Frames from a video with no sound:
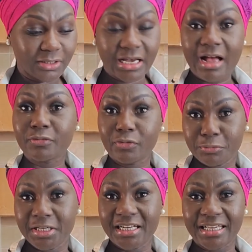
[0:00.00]
the house
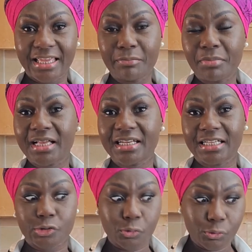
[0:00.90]
viewing and I came back and I
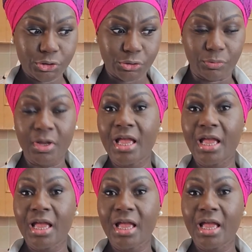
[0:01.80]
told you.